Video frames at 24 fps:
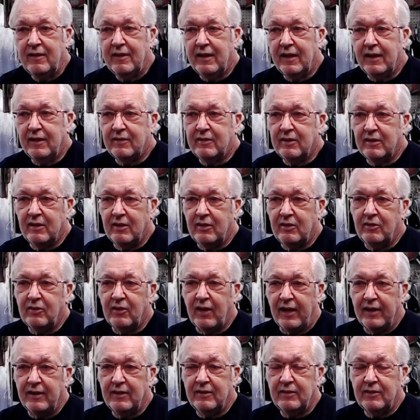into the
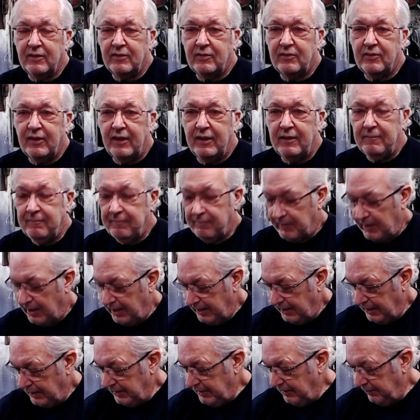design of this thing.
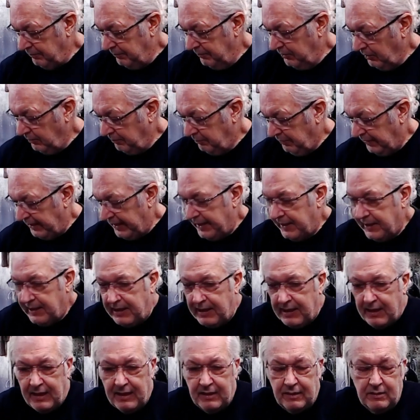And they're planning
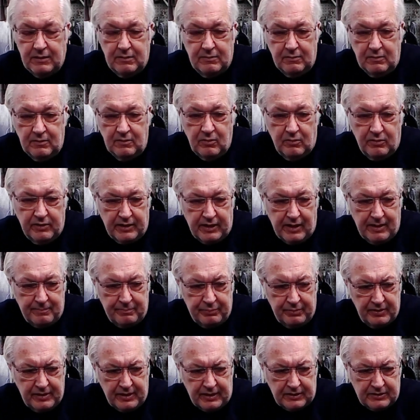on going in
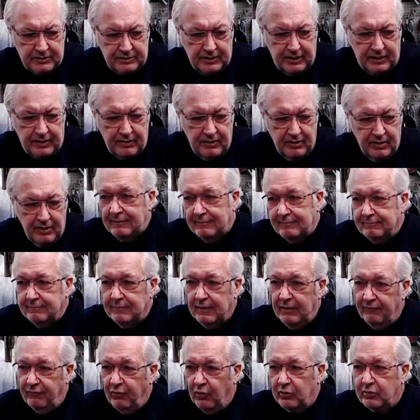production
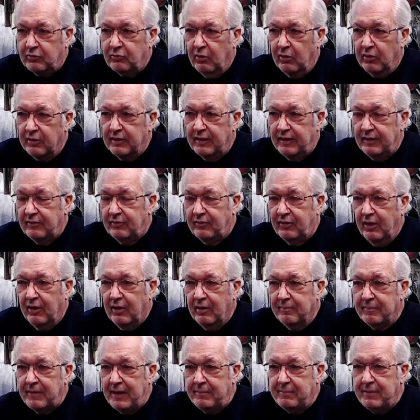fourth quarter this
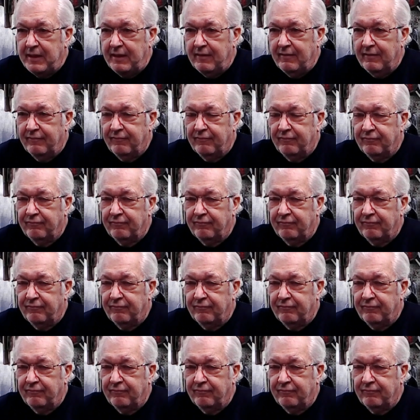year, maybe